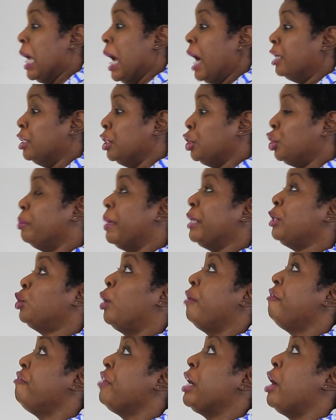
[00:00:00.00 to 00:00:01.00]
I need to make
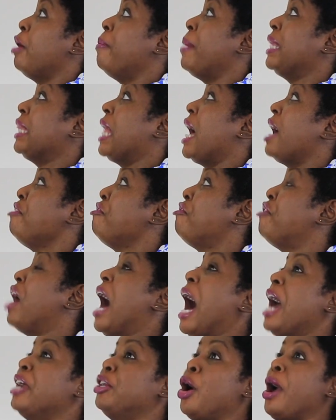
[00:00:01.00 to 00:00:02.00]
sure I figure out my life.
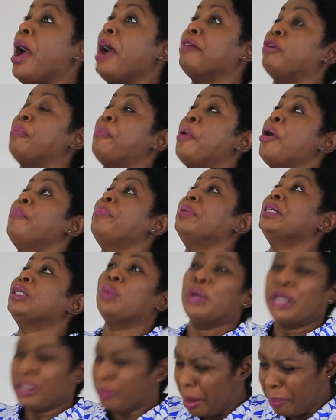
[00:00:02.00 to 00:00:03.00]
I know I have a purpose.
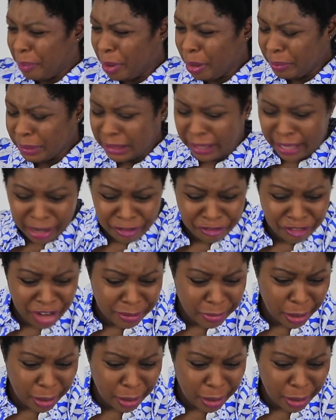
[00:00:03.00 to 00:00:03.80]
What is my purpose? I gotta find